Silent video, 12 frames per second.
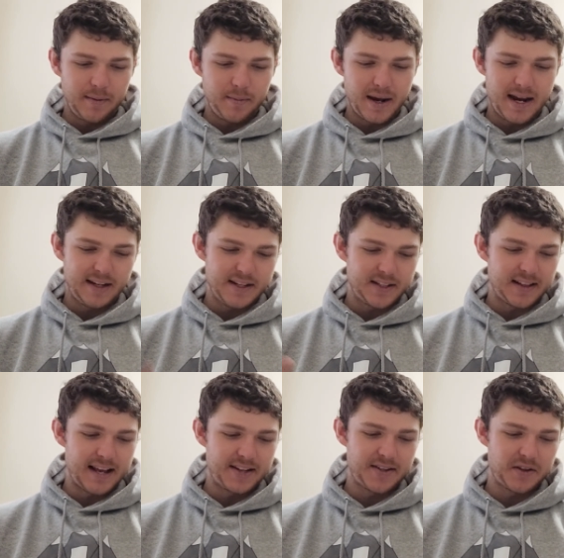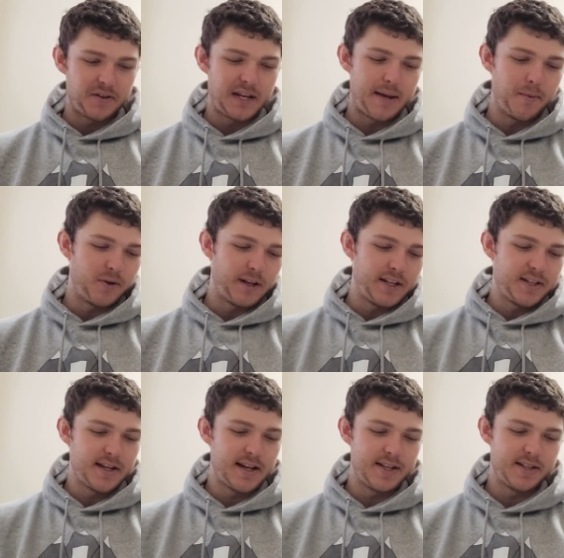banged his glass on the table and he
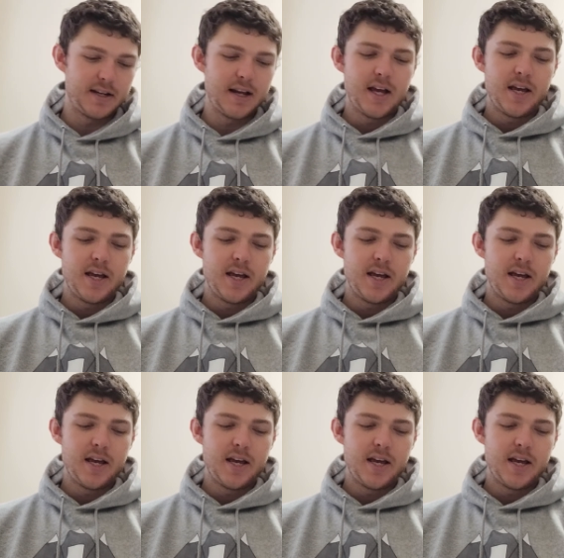says,